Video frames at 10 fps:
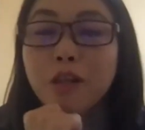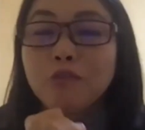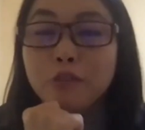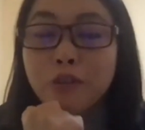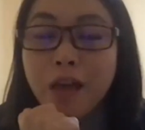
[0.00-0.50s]

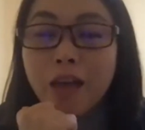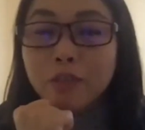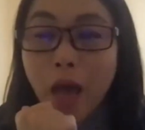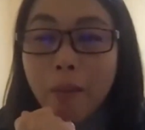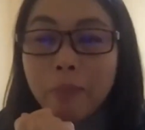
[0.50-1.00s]
love for that
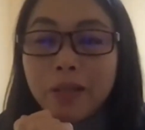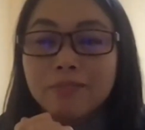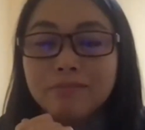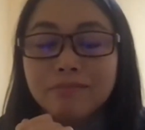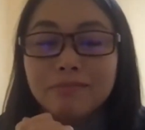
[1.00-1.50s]
to
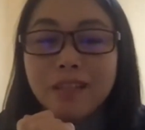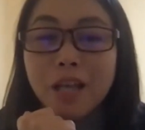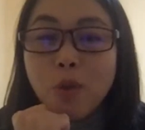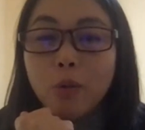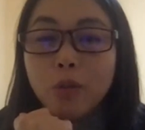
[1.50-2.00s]
happen.
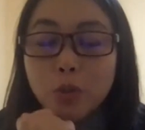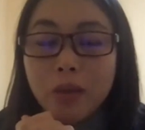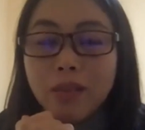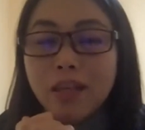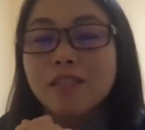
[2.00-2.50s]
That's why we're
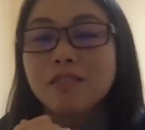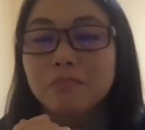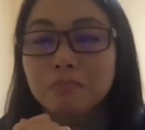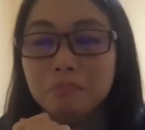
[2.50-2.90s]
doing this.